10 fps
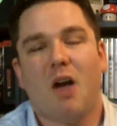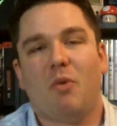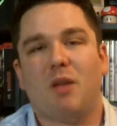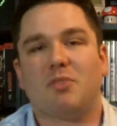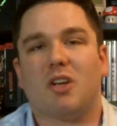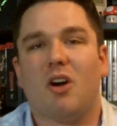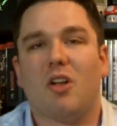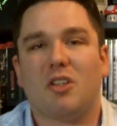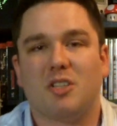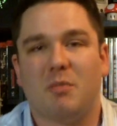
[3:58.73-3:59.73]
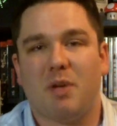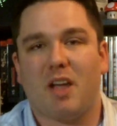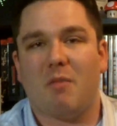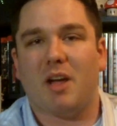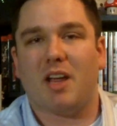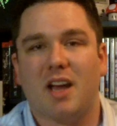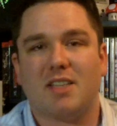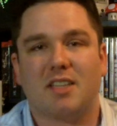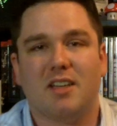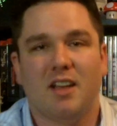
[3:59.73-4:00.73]
I went up to college to pick
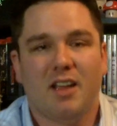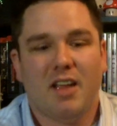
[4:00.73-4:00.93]
cousin.